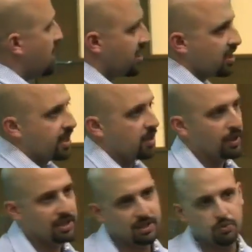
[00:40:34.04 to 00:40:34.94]
deciding
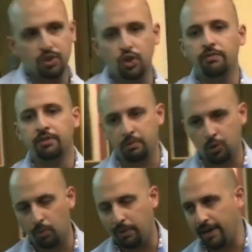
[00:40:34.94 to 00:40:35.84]
whether this was good for them
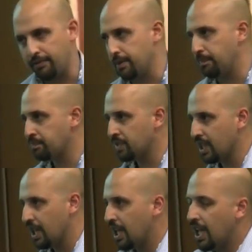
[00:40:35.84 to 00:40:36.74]
or bad for them.
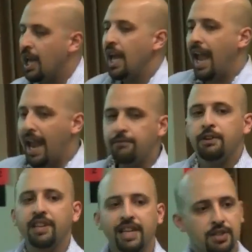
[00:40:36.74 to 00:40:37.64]

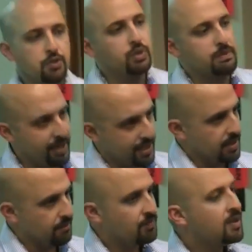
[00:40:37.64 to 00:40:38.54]
Everything else was
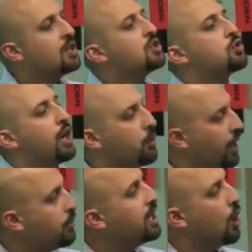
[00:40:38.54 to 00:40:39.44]
better. Straight
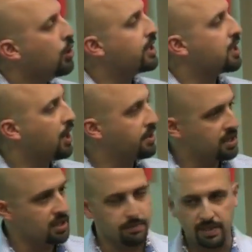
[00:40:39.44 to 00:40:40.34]
away, we know that the current
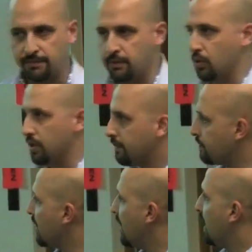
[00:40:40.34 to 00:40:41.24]
system is flawed.
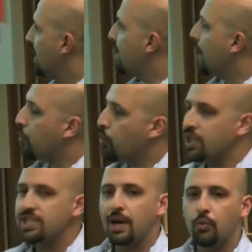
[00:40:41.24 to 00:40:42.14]
Now, the
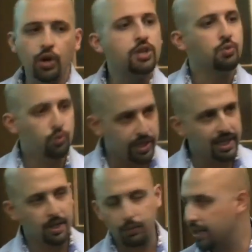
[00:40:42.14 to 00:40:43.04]
ones that worked
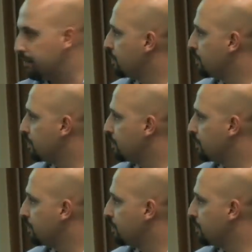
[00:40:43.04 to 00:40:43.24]
really well